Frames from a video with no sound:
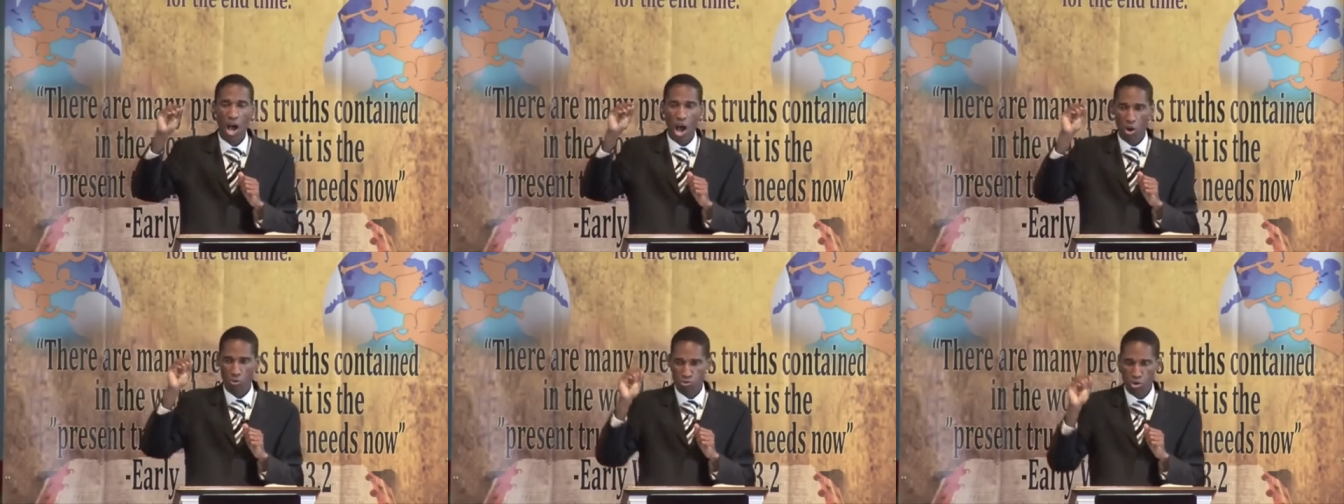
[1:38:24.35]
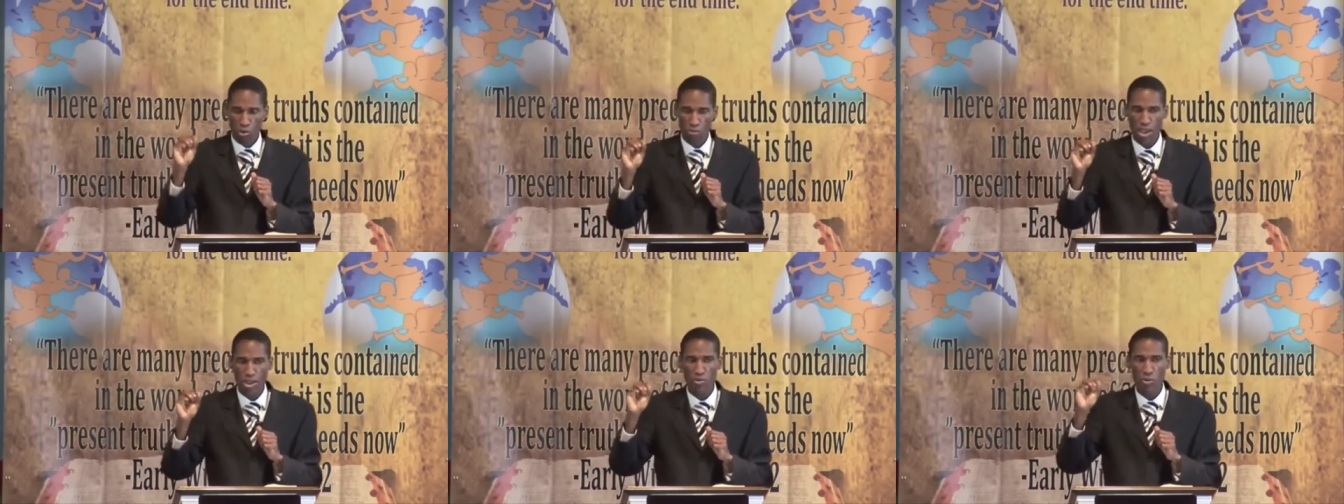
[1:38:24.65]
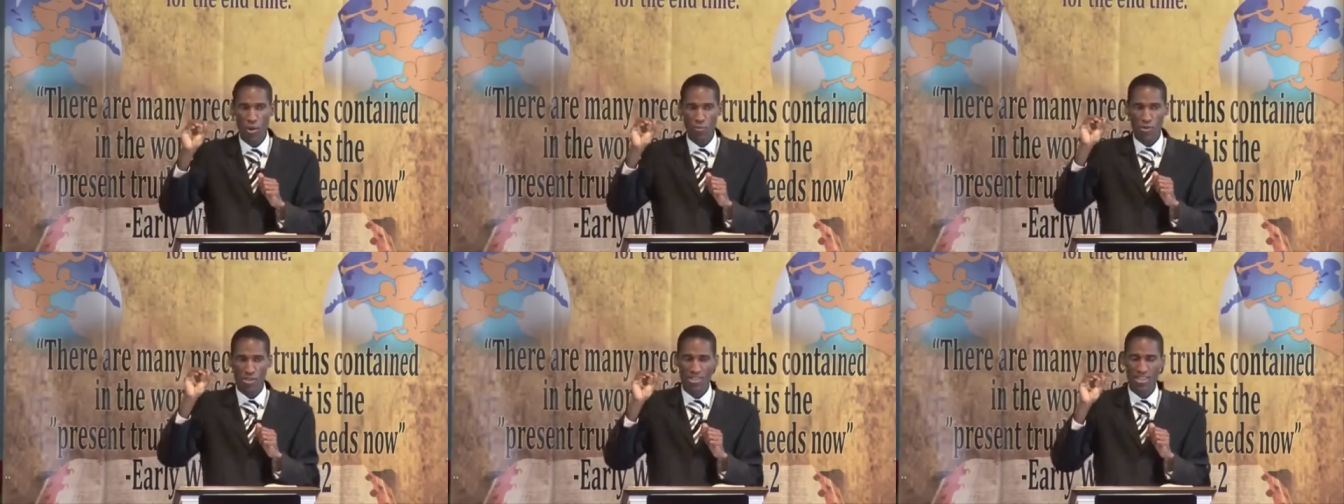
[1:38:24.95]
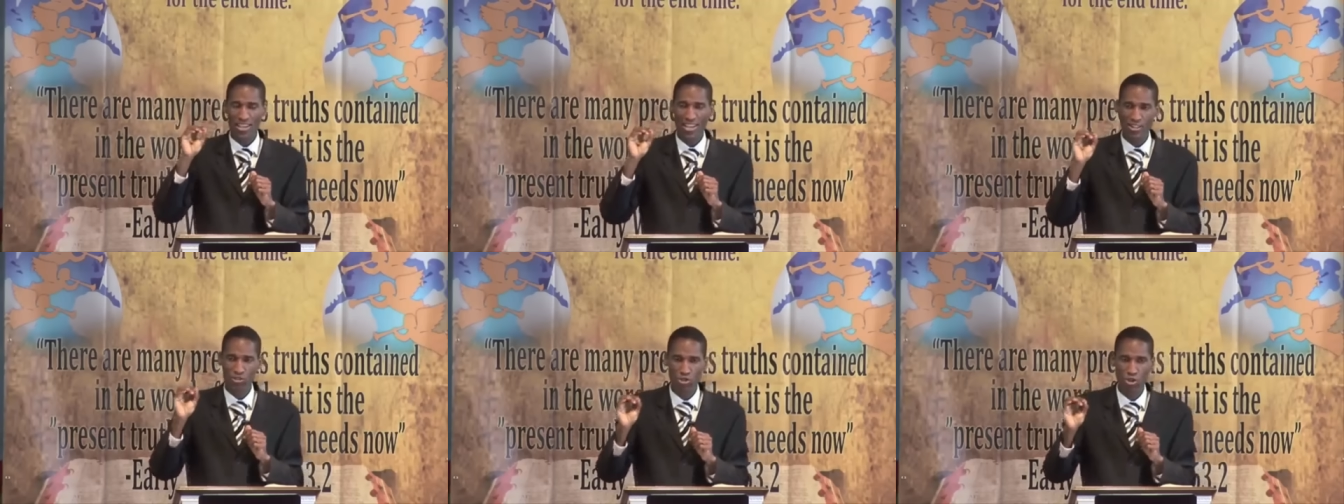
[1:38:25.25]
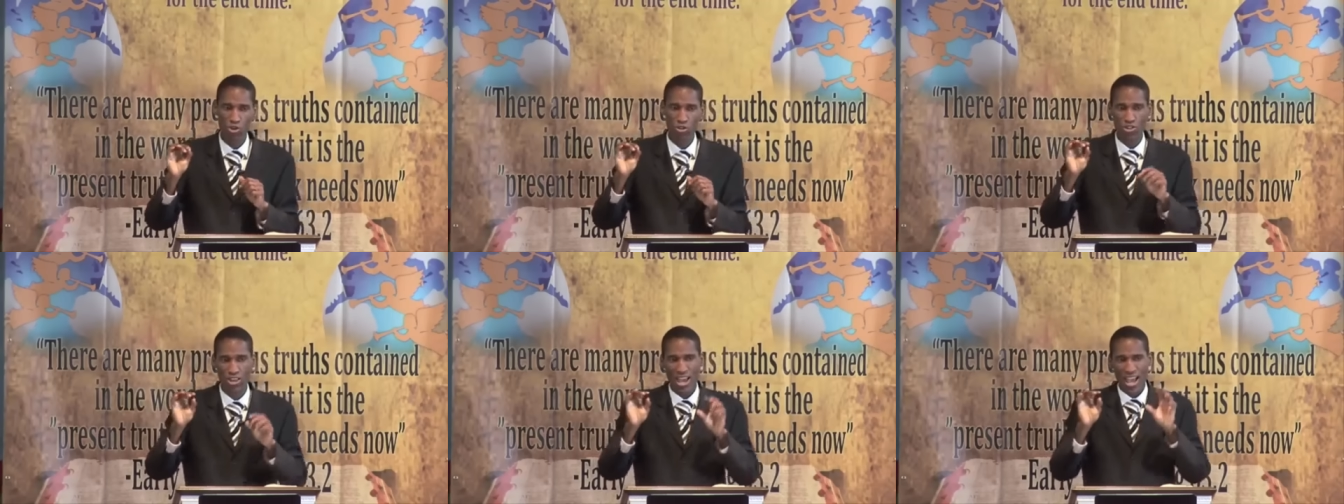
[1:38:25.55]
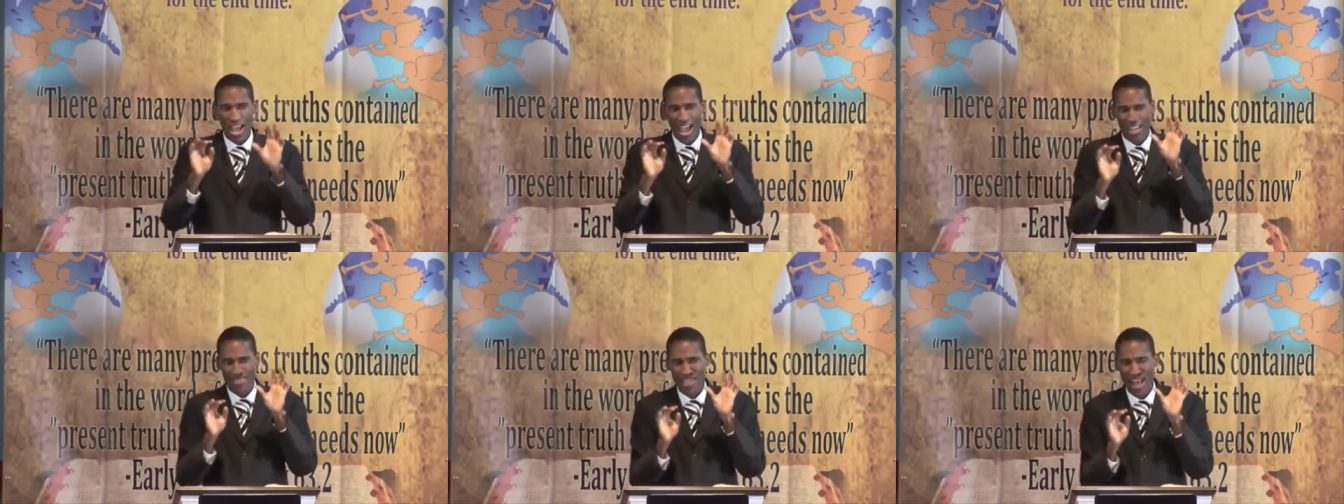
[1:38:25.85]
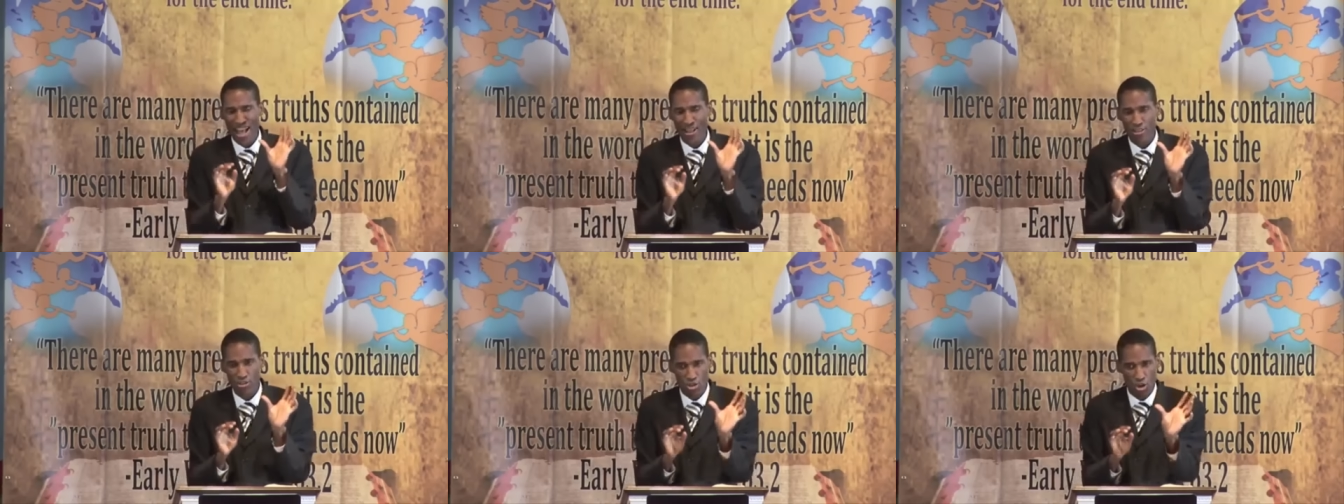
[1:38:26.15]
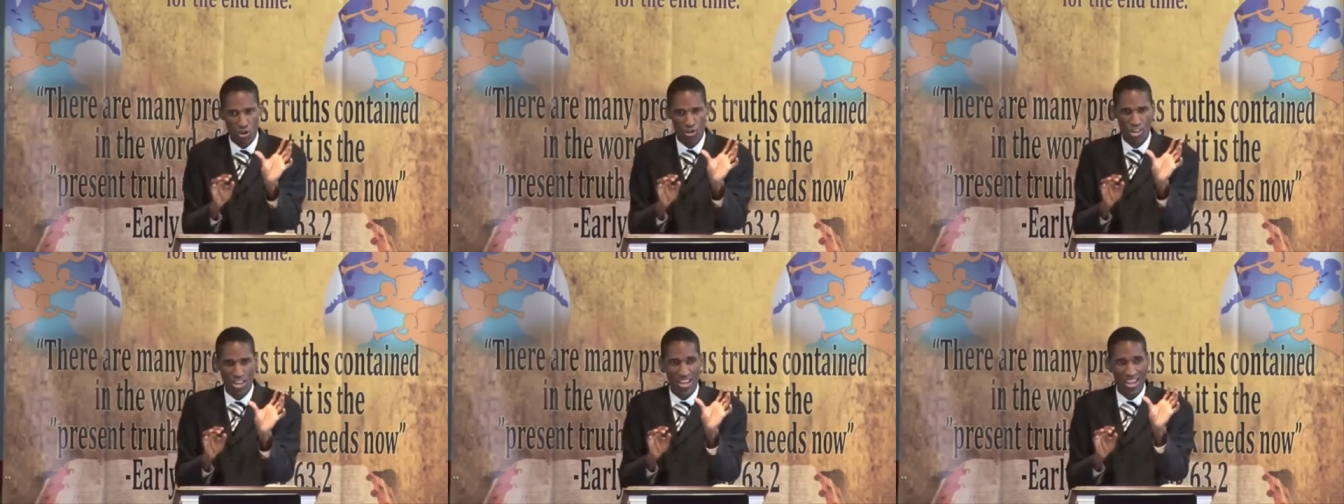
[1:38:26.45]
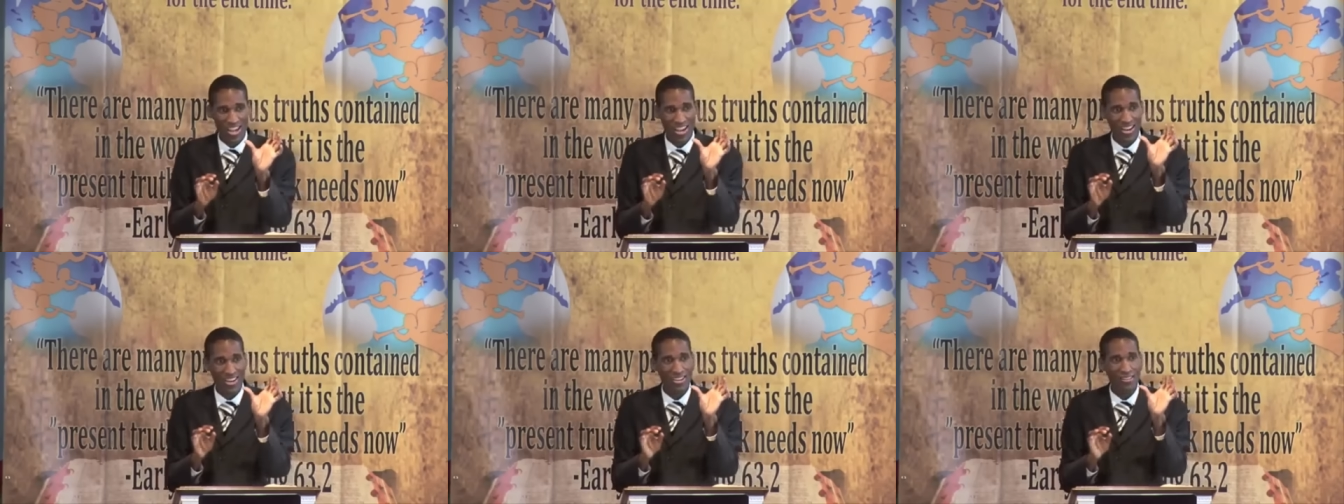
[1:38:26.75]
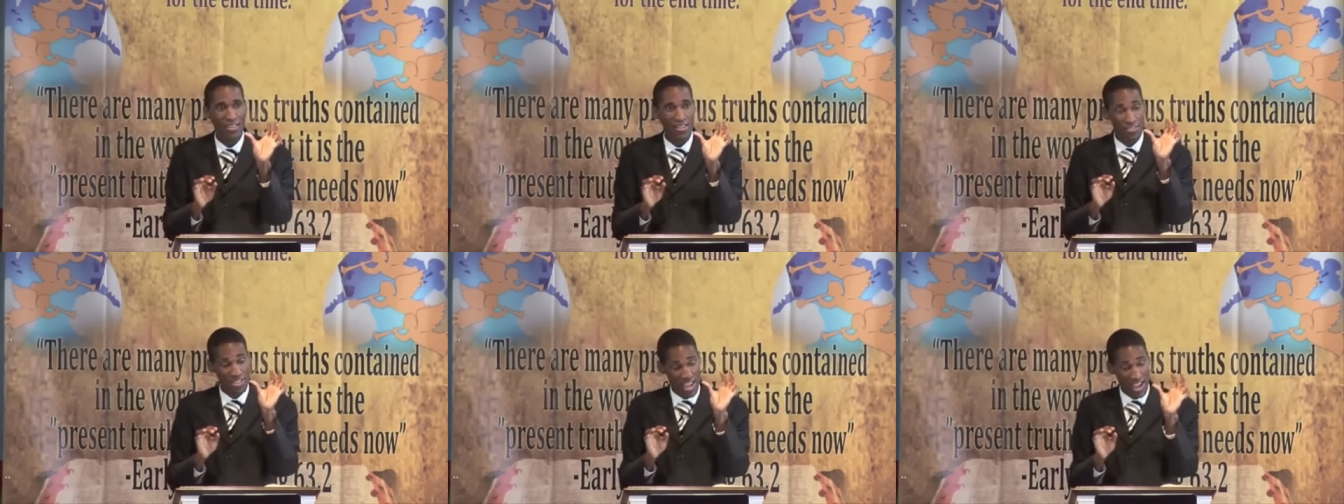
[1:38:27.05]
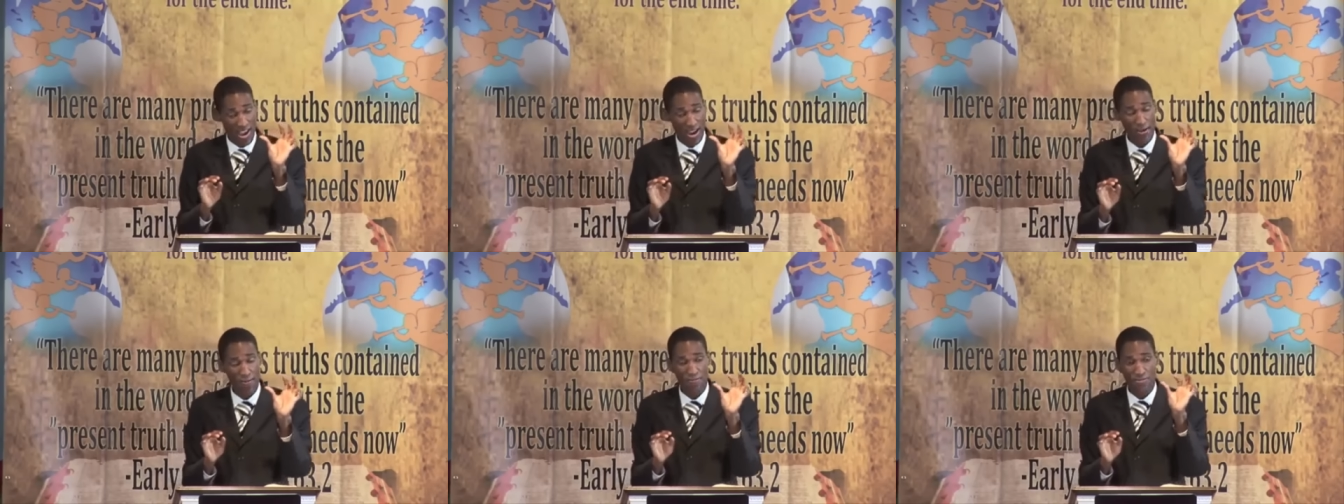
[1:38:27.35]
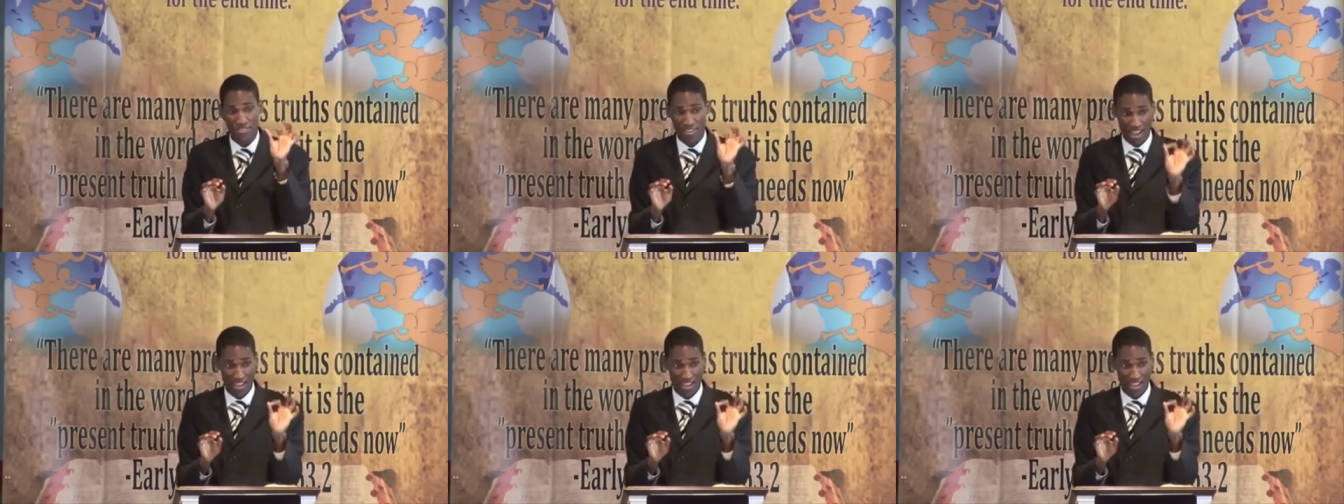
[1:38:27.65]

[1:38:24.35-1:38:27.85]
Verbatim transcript: A woman represent a church. And that church here, there,